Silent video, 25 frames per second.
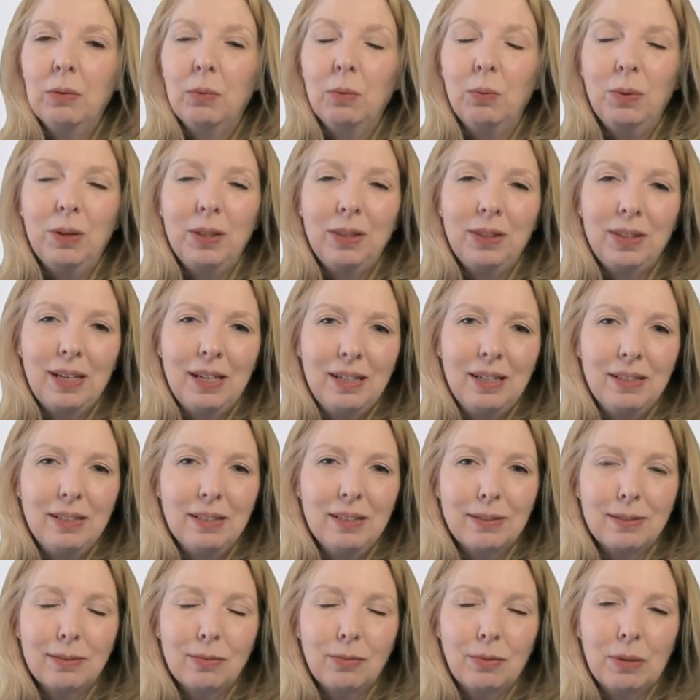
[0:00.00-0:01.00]
with a
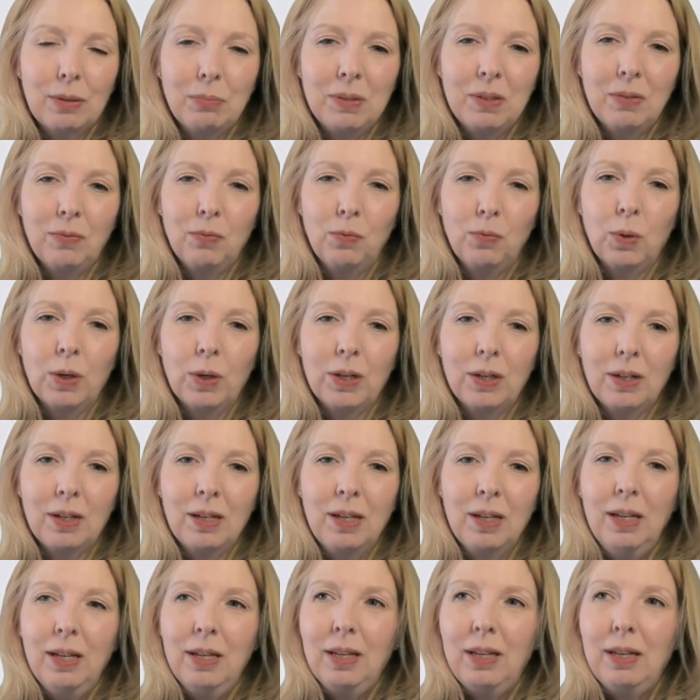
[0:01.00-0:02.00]
descriptive word.